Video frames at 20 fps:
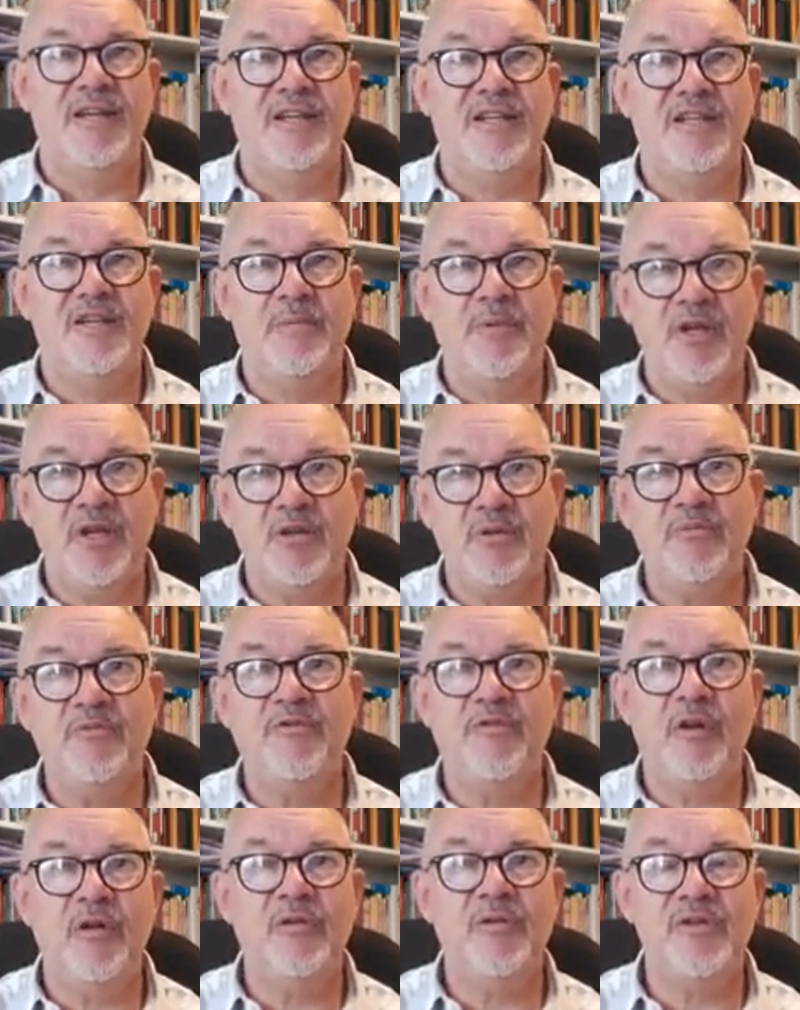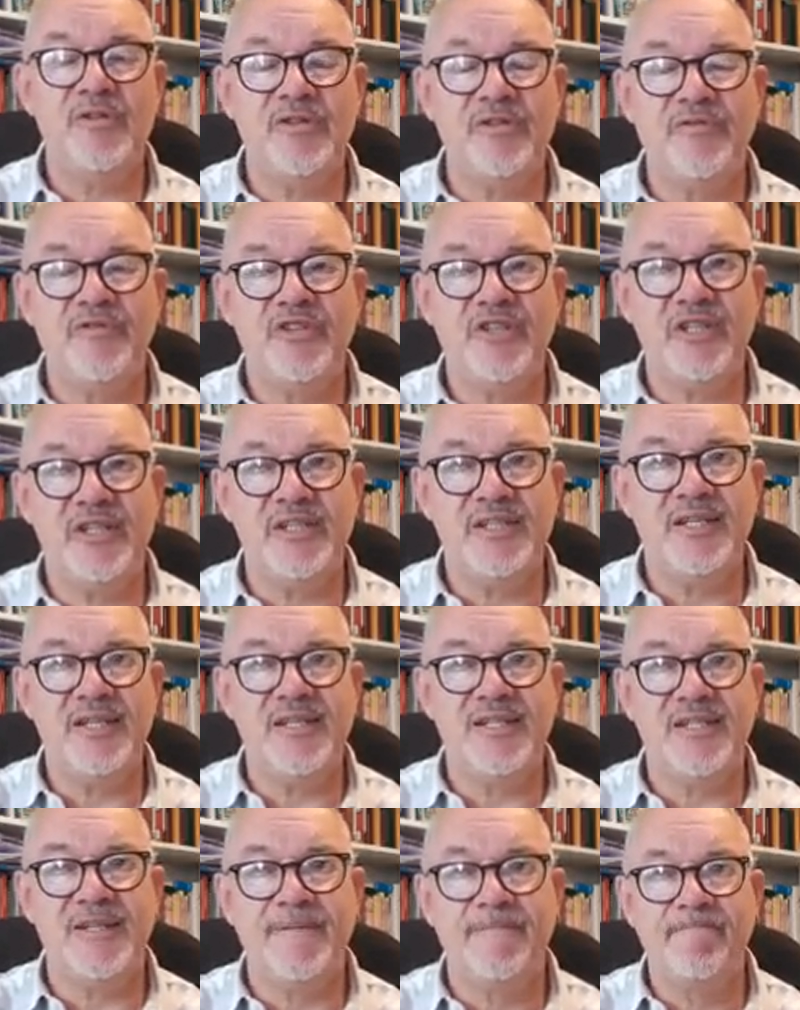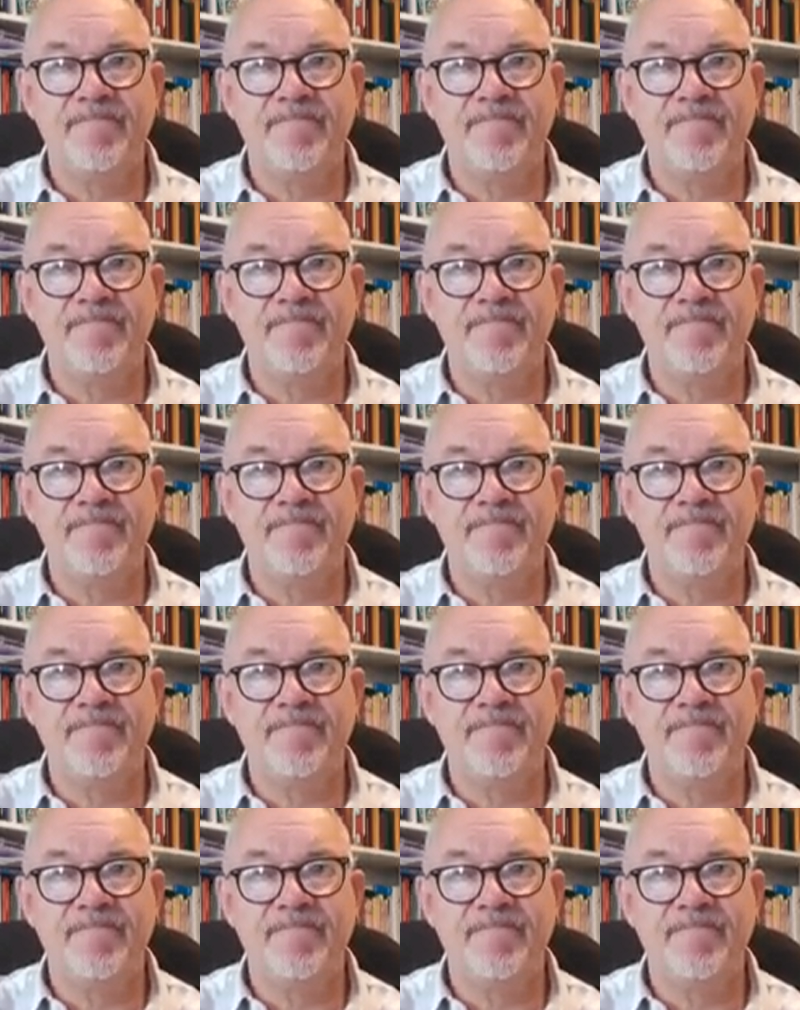to become followers of Jesus.